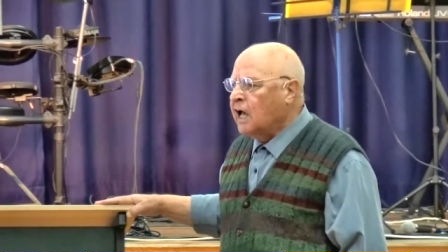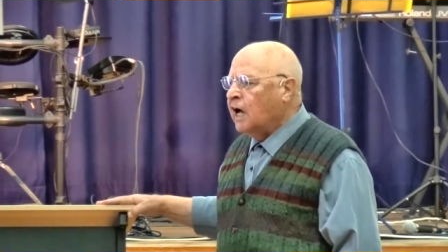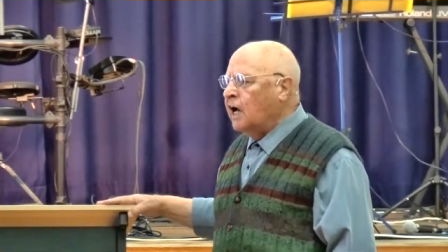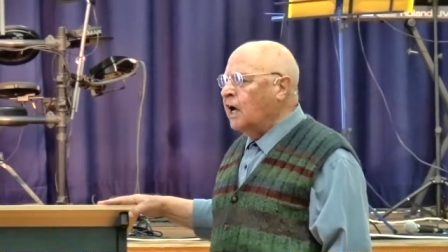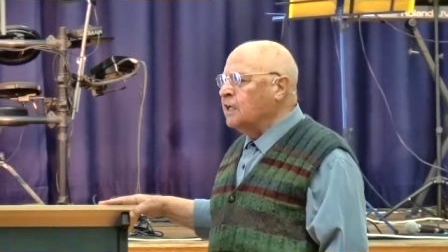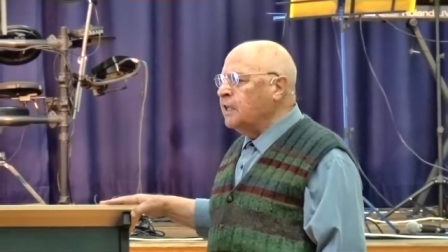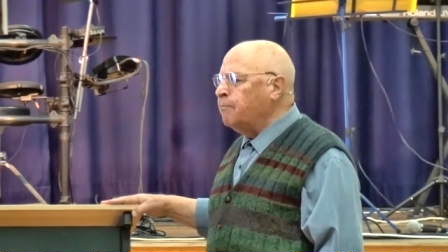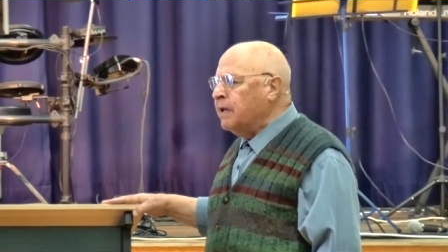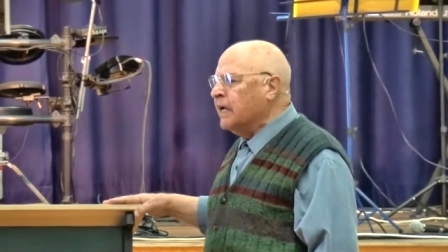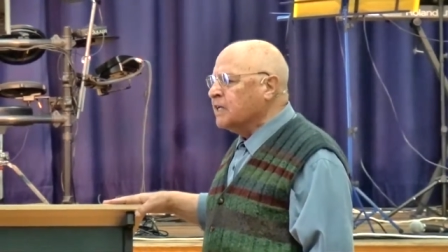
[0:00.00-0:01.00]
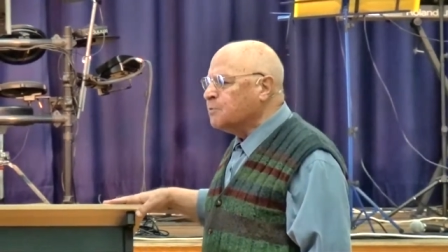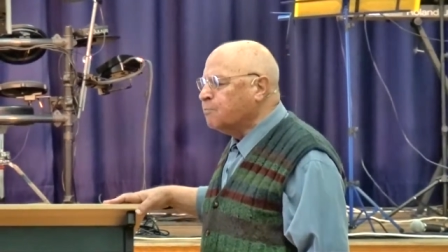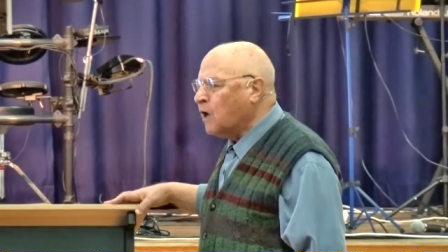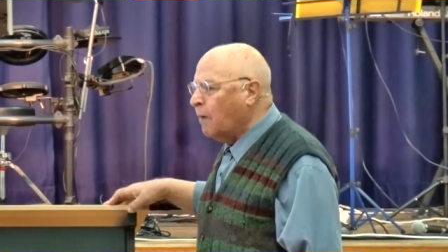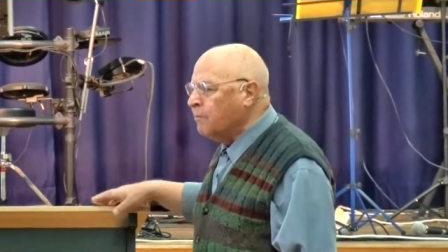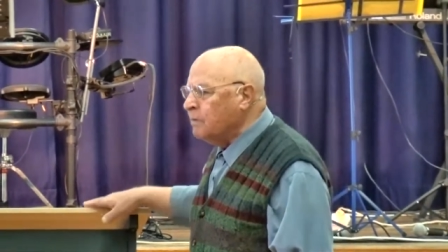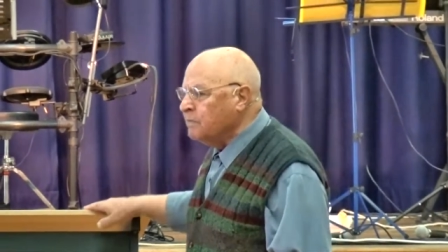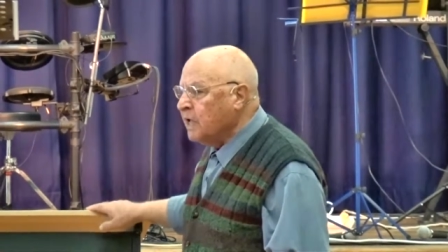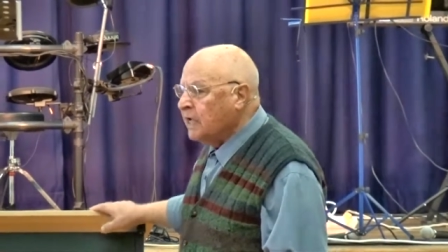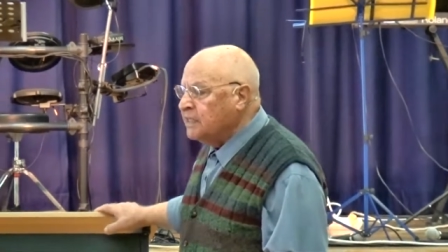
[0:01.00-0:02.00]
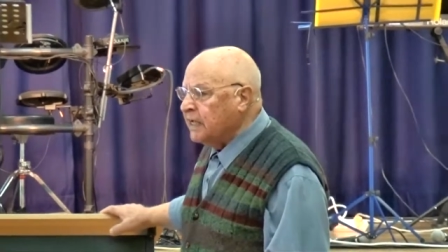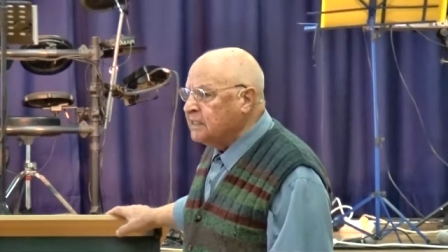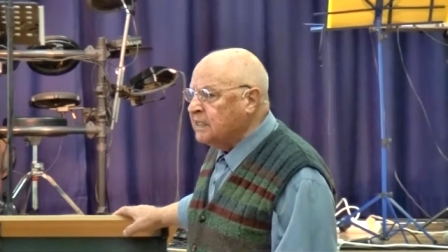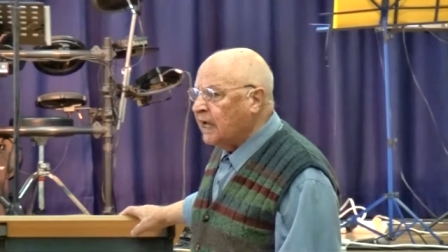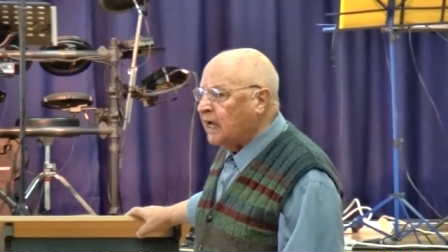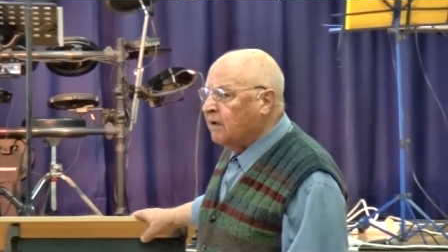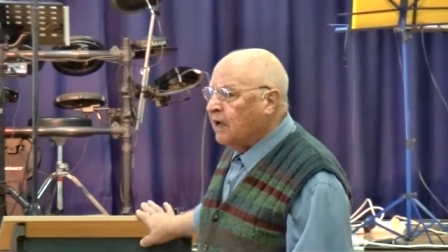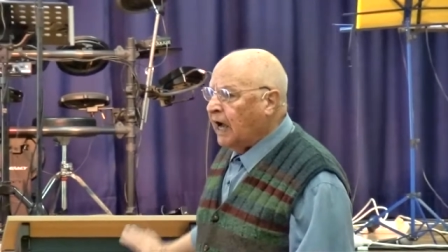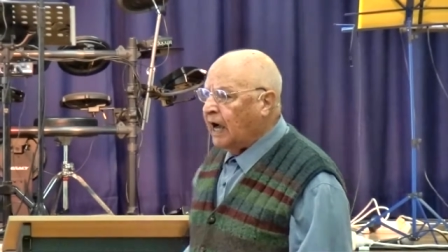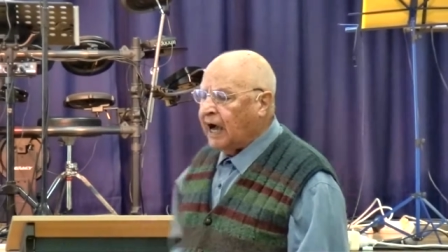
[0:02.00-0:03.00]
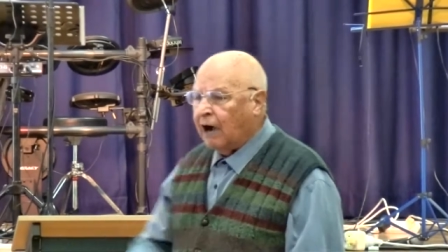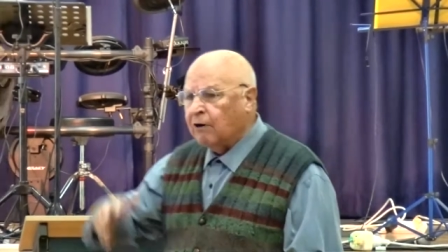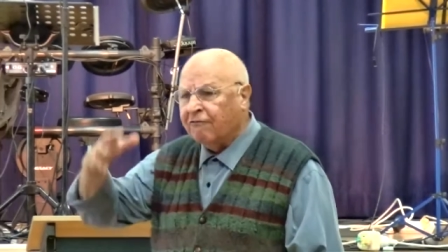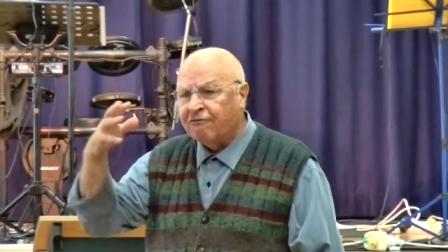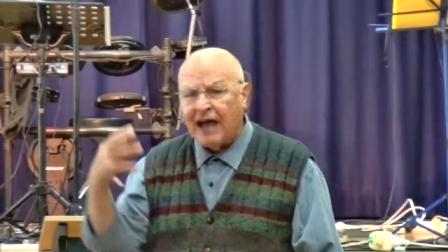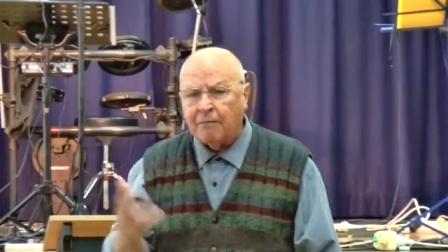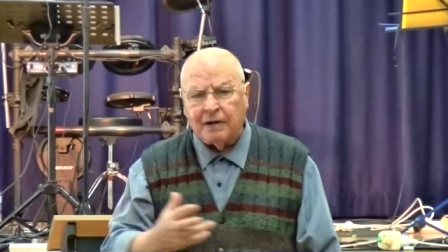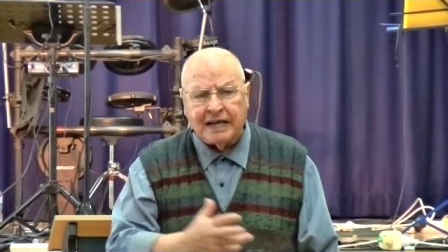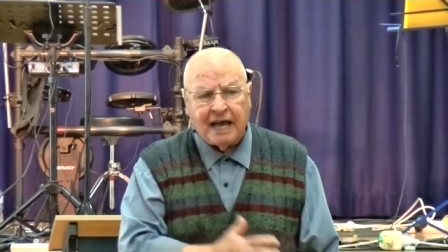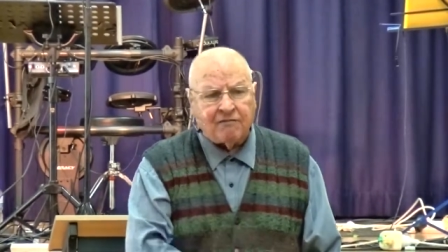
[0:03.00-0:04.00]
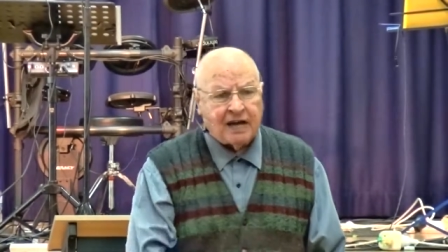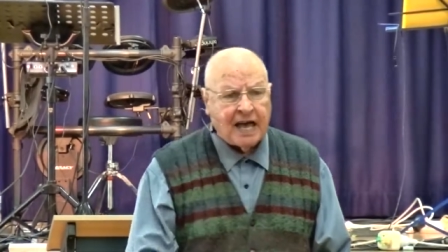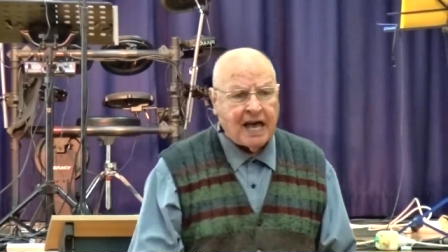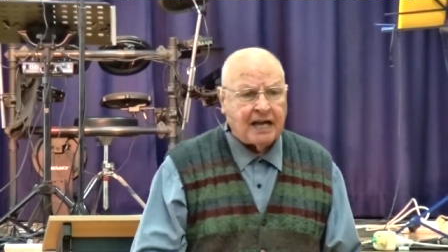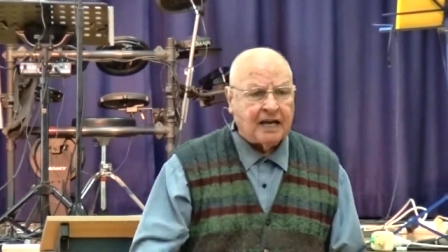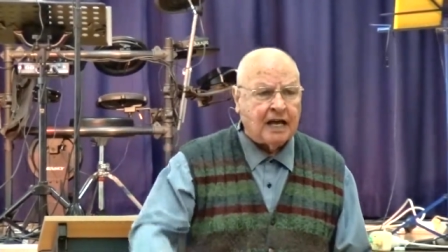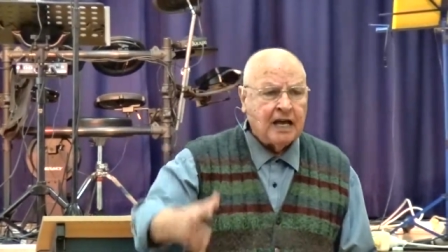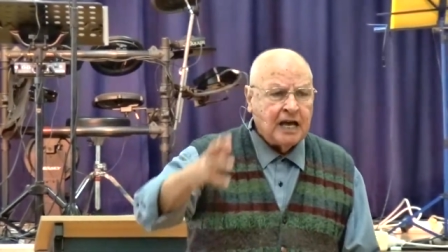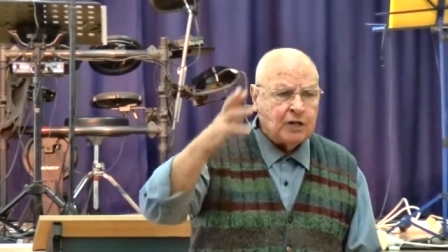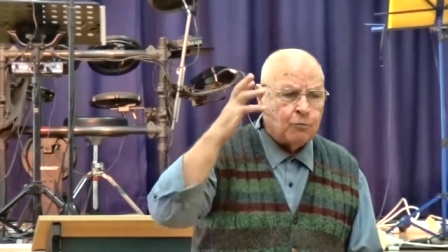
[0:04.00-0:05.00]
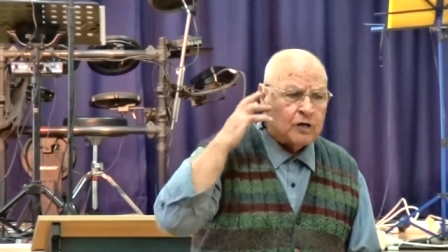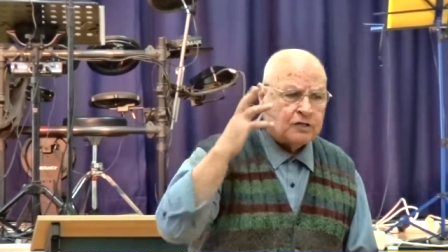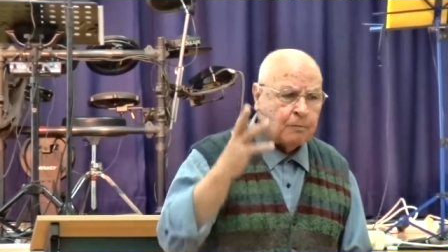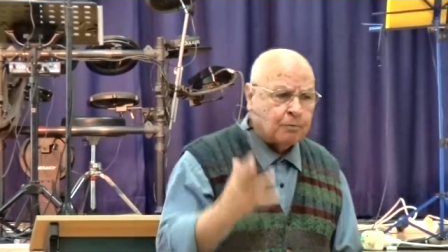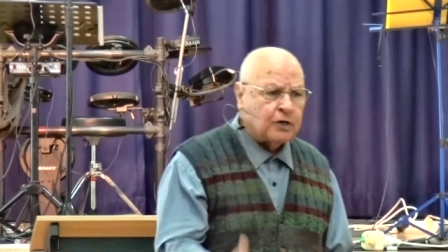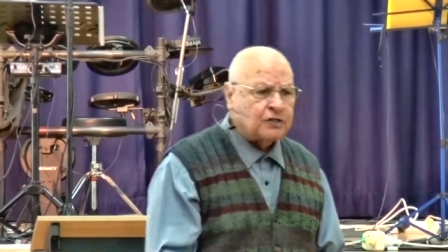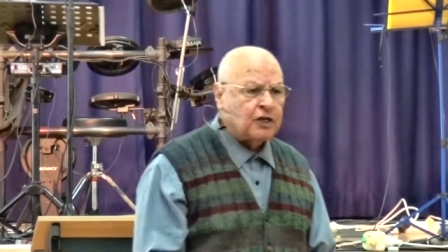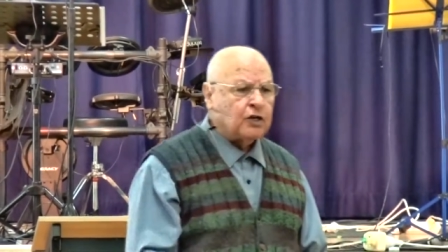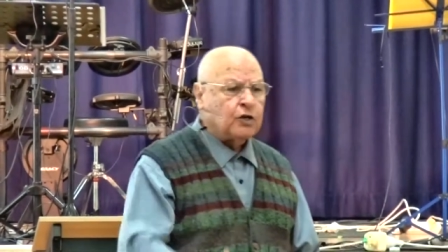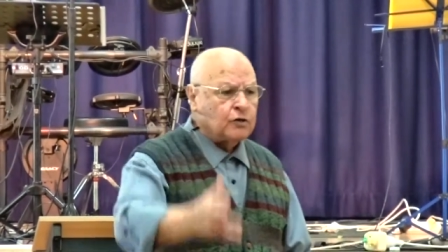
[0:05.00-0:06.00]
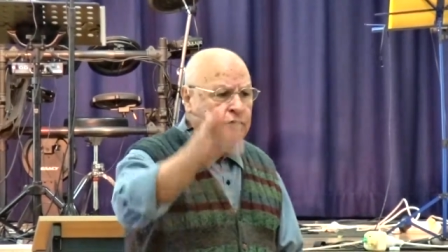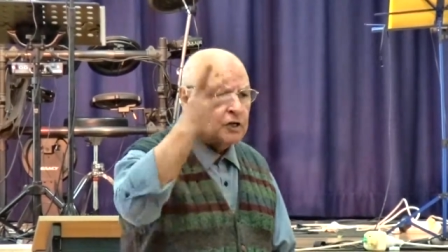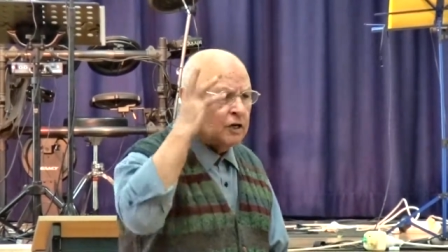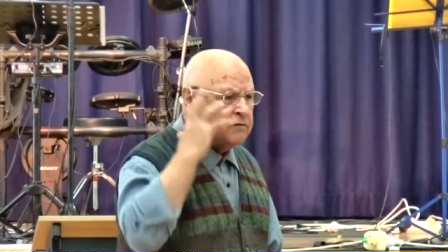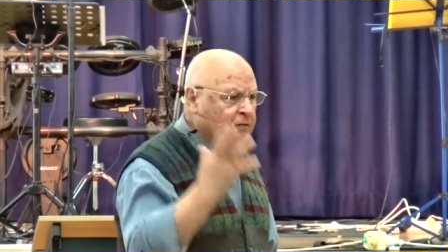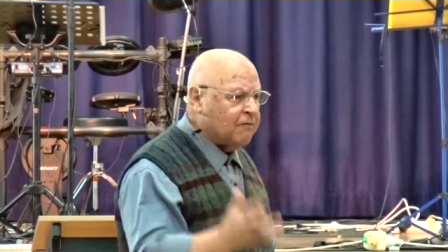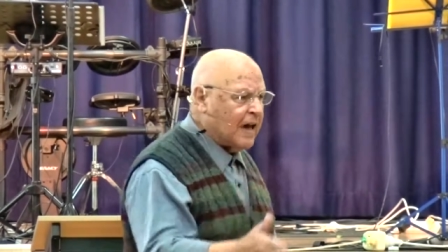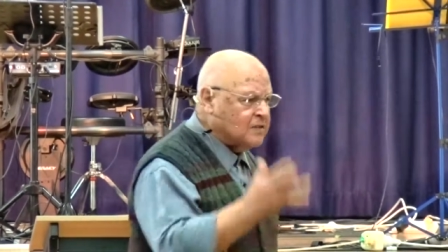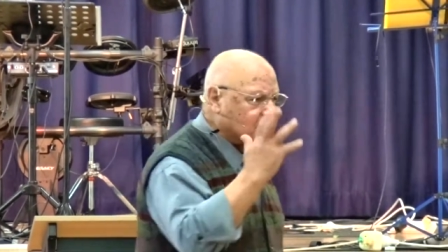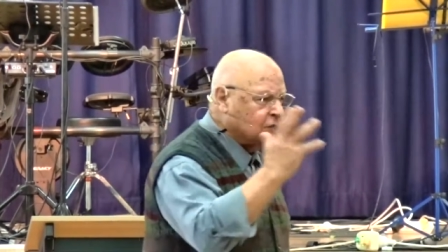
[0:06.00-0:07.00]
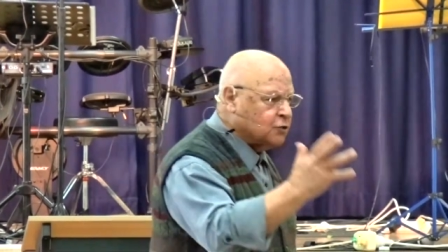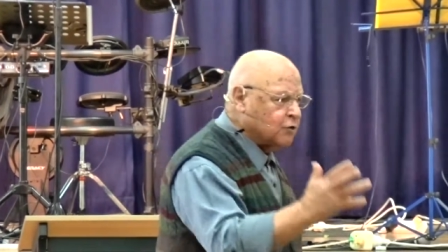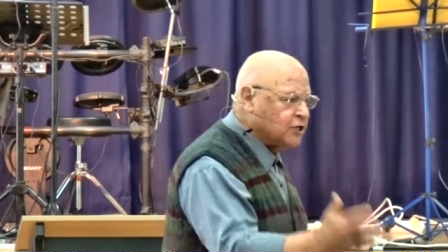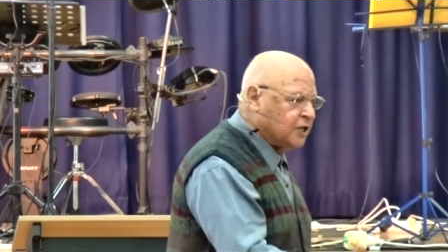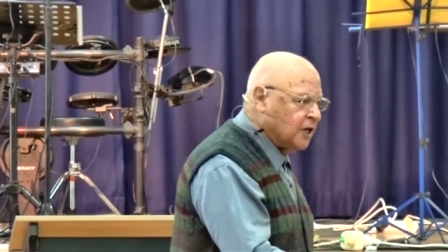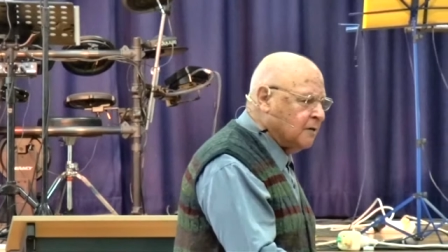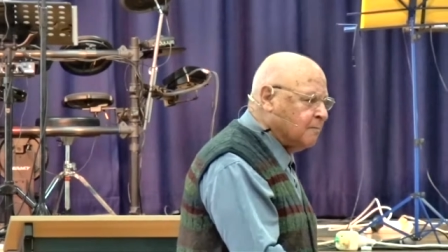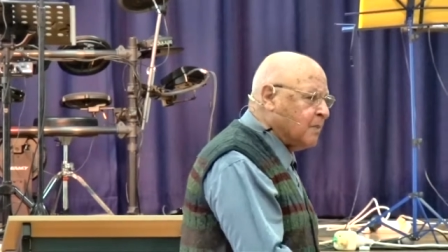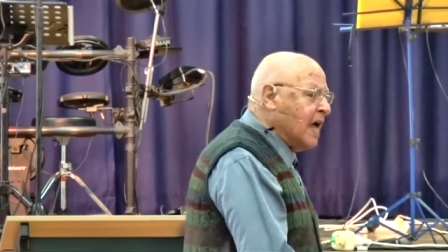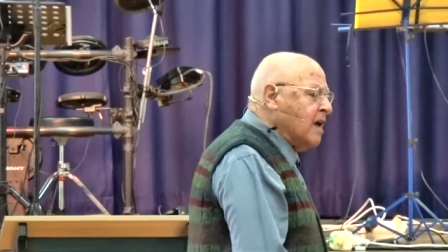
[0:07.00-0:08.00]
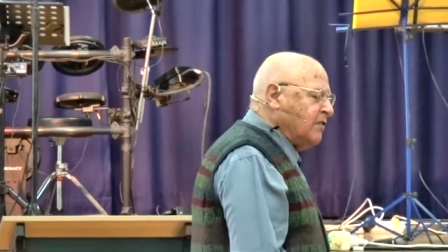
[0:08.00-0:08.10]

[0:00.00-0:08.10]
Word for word: uh the biggest problems that uh, uh, our family ever had, it was the persecution of the fascist regime.